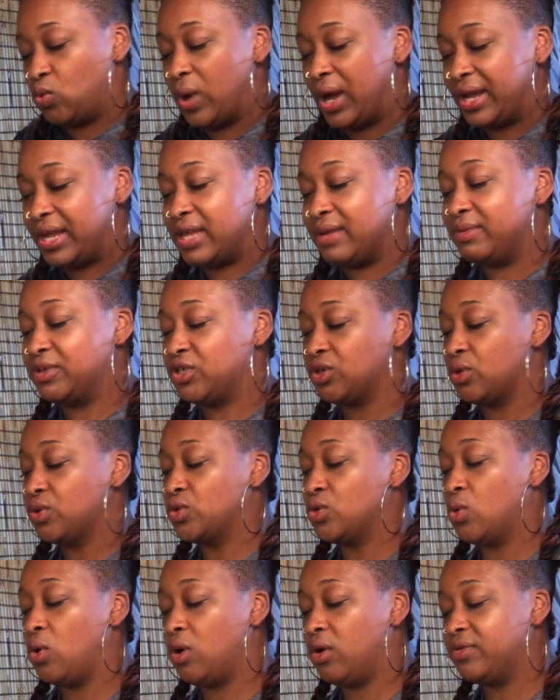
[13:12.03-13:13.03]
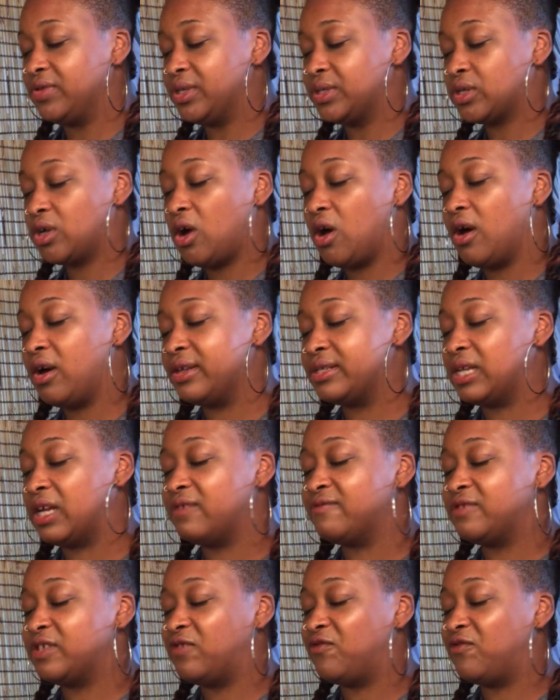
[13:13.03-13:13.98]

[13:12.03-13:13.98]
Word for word: why I keep showing you all these cards of